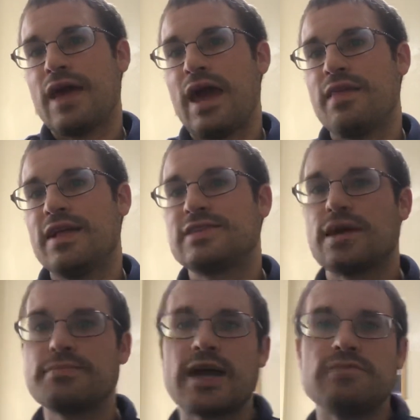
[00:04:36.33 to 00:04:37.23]
And then
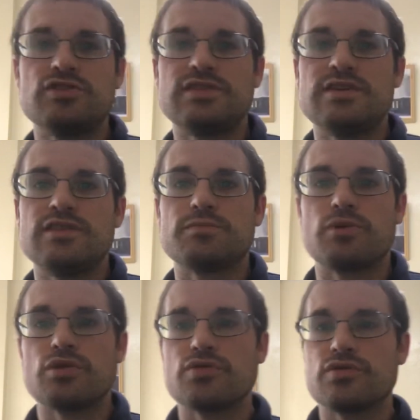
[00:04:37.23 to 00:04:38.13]
sometimes you see these
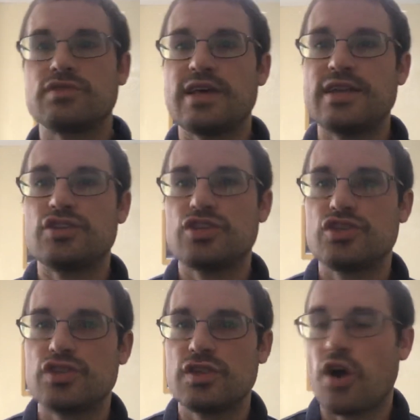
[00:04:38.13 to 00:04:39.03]
murderers that
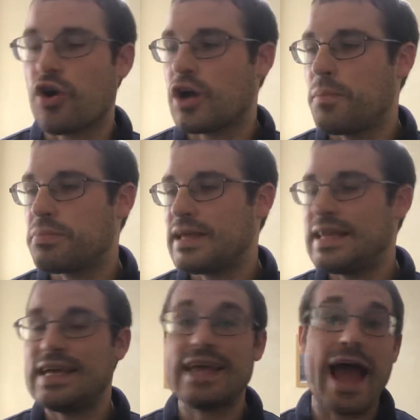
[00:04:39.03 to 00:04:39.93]
just are
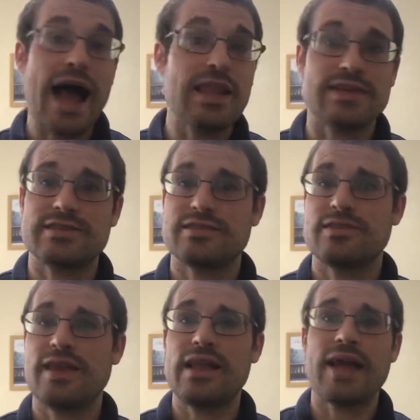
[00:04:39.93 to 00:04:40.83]
completely callous.
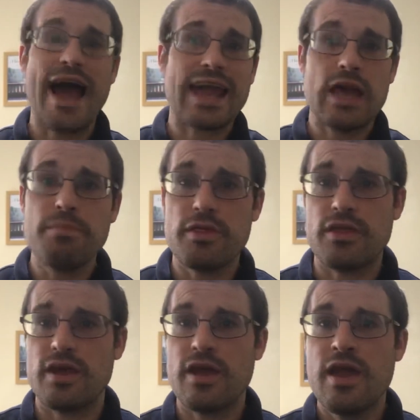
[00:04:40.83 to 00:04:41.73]
They lack
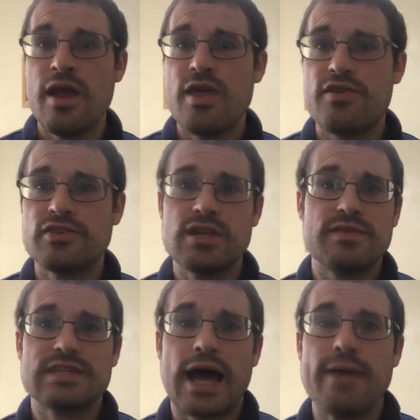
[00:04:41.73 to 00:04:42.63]
empathy. There's
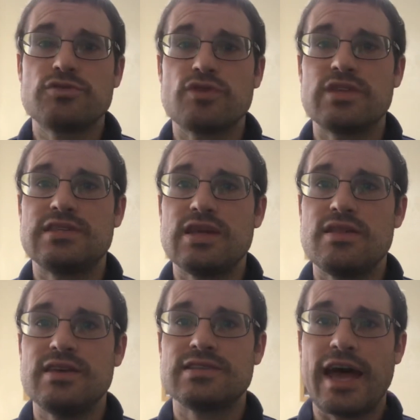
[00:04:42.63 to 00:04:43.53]
even times where you see
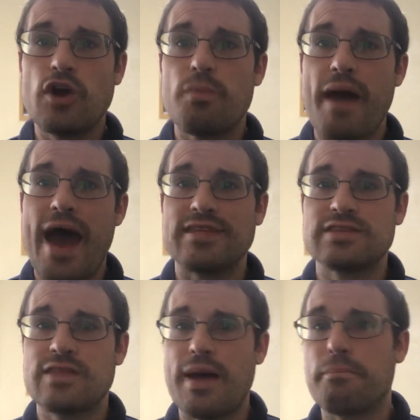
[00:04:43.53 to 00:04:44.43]
these
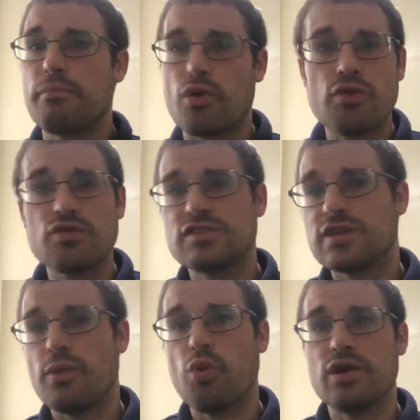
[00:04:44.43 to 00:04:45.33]
psychopaths that murdered
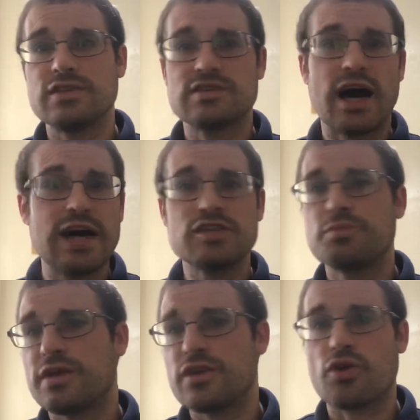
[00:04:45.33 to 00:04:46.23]
someone's
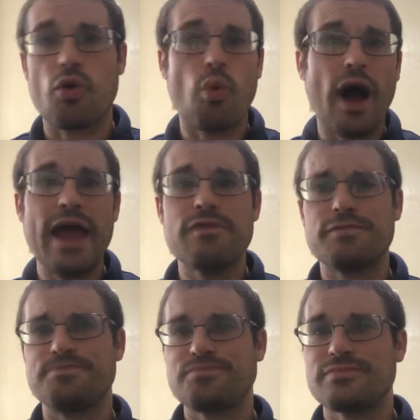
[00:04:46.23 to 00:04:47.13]
husband or
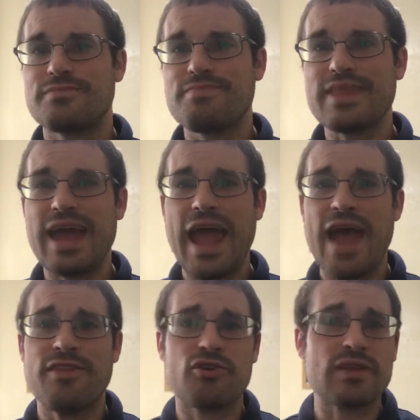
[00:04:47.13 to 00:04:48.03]
wife,
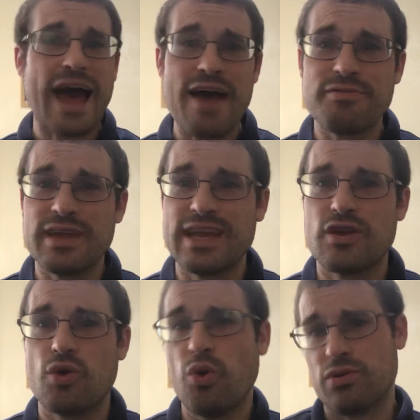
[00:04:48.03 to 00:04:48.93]
and they're laughing in
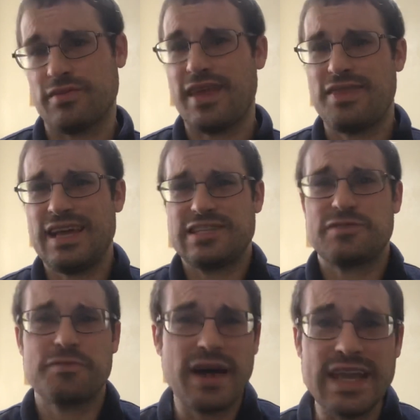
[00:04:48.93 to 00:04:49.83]
court. They think it's
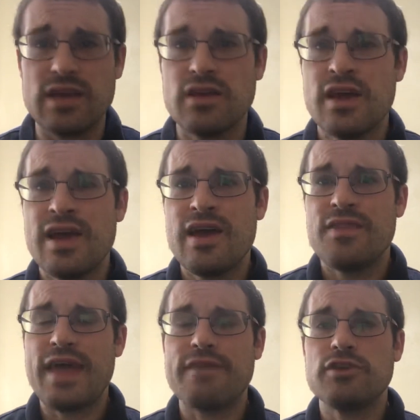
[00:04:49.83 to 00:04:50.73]
funny.
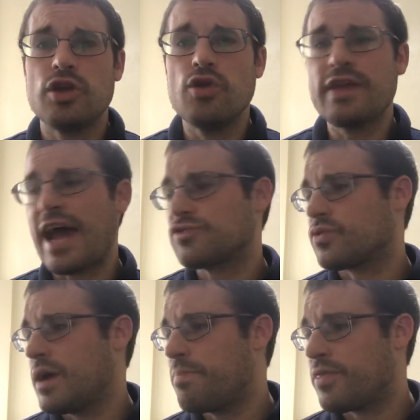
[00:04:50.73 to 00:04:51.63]
They have no
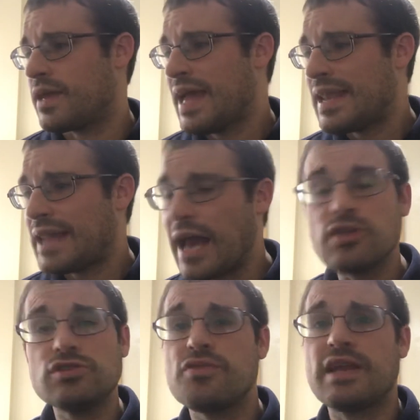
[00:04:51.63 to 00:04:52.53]
natural empathy. Not
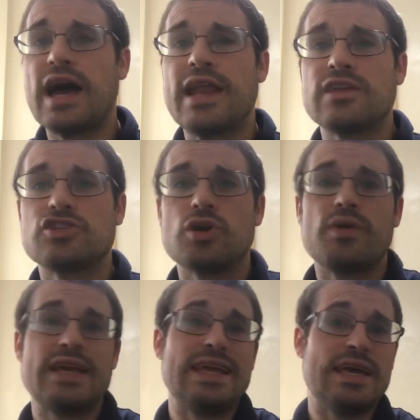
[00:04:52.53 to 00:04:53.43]
only do they not show
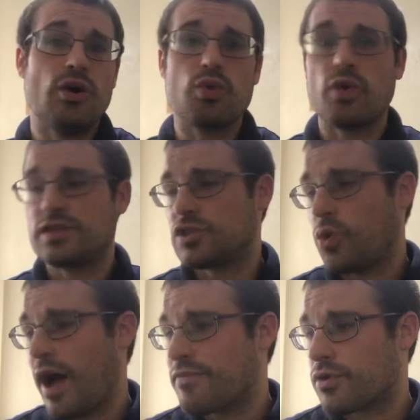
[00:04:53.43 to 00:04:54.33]
any guilt
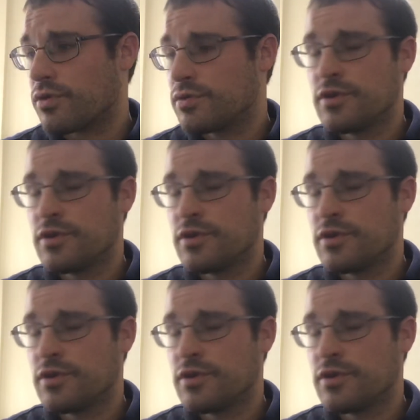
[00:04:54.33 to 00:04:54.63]
whatsoever,